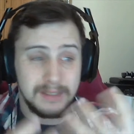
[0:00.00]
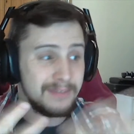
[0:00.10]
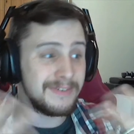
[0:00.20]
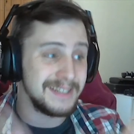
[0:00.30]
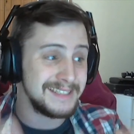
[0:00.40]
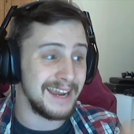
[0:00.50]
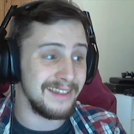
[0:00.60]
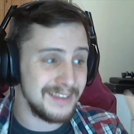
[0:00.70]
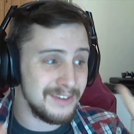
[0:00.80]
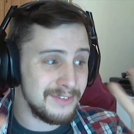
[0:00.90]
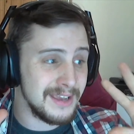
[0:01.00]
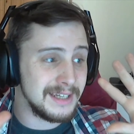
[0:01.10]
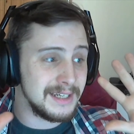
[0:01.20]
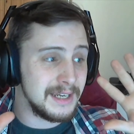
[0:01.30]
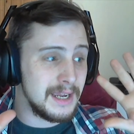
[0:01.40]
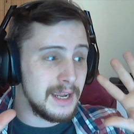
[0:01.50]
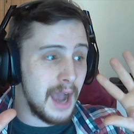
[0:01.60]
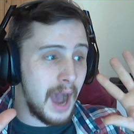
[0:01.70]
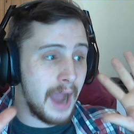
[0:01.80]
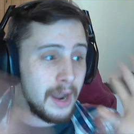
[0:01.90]
for the channel. You,
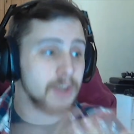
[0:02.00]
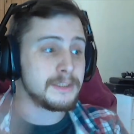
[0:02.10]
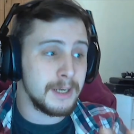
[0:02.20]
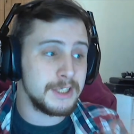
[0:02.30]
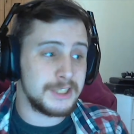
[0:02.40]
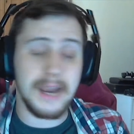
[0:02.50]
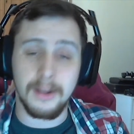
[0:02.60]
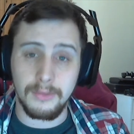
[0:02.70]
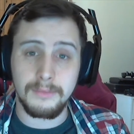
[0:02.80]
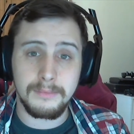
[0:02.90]
I lost my channel.